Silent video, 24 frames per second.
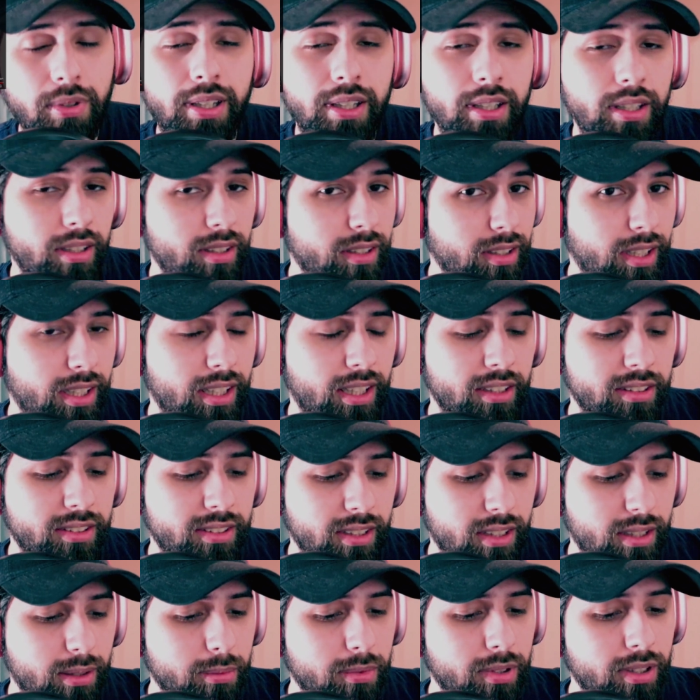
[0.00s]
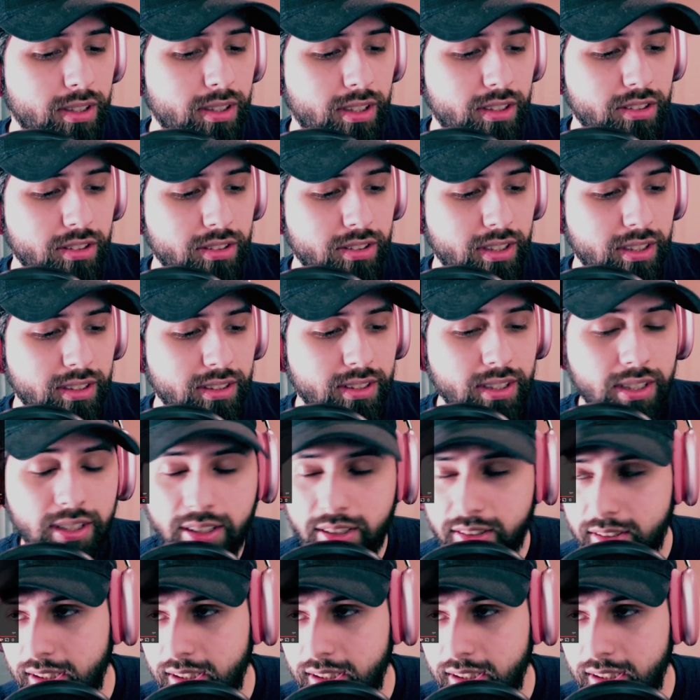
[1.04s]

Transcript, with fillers: And like I said, I'm gonna just continue